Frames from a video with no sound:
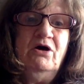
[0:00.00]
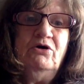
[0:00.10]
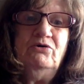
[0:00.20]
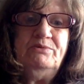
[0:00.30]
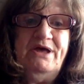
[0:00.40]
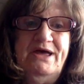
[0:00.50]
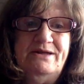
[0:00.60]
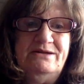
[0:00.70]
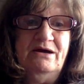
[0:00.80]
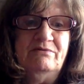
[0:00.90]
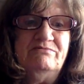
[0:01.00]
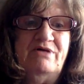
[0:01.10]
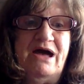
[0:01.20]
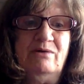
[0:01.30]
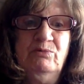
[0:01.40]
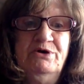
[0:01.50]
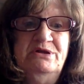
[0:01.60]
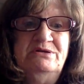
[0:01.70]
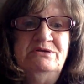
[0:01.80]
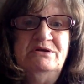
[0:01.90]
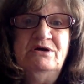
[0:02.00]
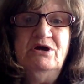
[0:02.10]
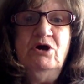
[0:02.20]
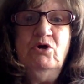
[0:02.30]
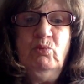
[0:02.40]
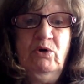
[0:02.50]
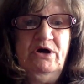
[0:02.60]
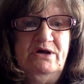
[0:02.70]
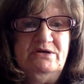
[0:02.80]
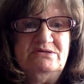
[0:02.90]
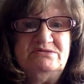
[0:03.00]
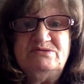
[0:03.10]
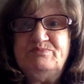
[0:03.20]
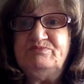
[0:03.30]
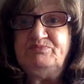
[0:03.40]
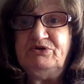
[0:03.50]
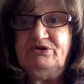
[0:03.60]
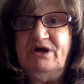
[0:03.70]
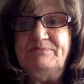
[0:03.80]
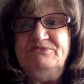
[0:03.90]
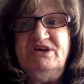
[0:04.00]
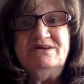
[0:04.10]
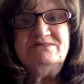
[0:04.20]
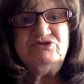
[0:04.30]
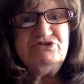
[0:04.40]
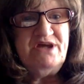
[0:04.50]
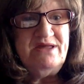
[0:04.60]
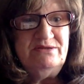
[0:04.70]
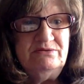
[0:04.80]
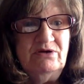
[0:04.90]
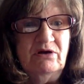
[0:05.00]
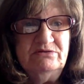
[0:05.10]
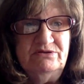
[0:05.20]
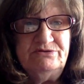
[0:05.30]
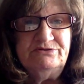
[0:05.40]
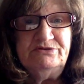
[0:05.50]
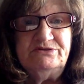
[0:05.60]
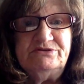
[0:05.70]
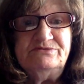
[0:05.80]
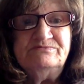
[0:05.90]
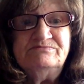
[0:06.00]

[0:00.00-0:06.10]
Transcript: Okay, now that one was put up yesterday on the 3rd